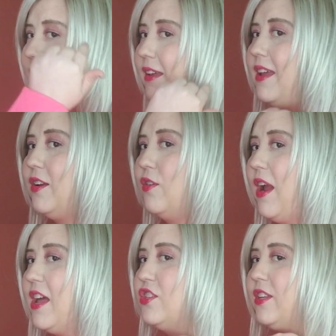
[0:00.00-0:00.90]

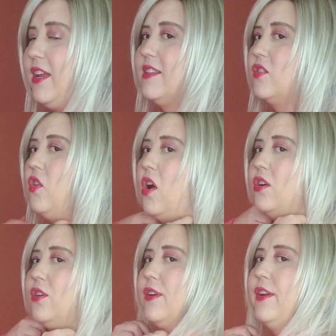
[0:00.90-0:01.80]
it's
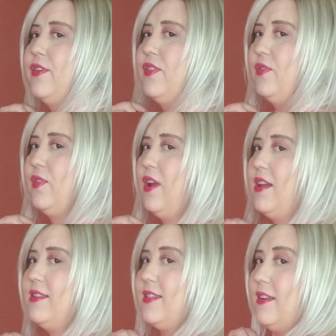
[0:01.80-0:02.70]
longer here in the
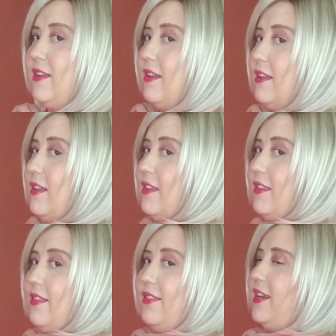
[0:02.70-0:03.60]
front than